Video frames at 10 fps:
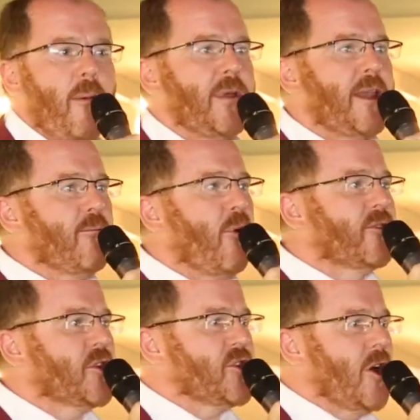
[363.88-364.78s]
But we didn't want
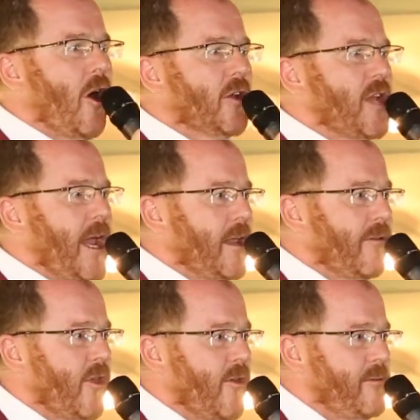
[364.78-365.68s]
to charge any
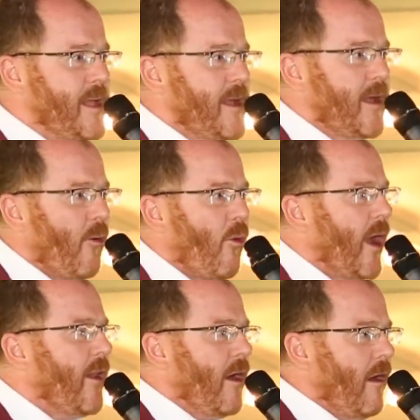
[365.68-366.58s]
of you.
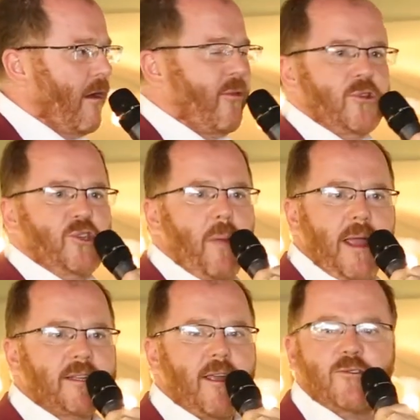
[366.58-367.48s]
Why on earth would you
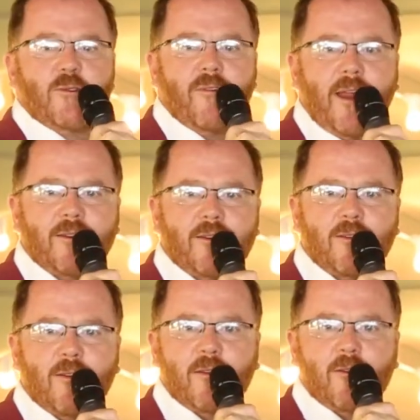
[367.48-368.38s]
pay to go to an event
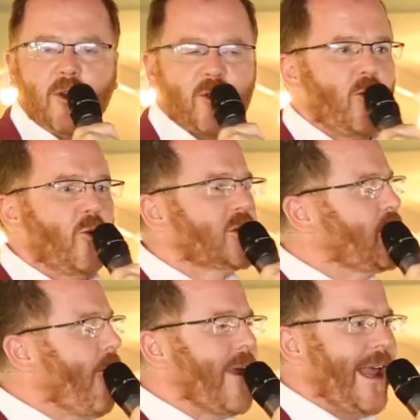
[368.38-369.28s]
that is called
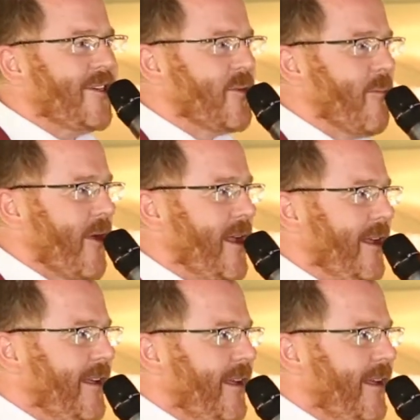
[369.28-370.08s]
Tory Glastonbury?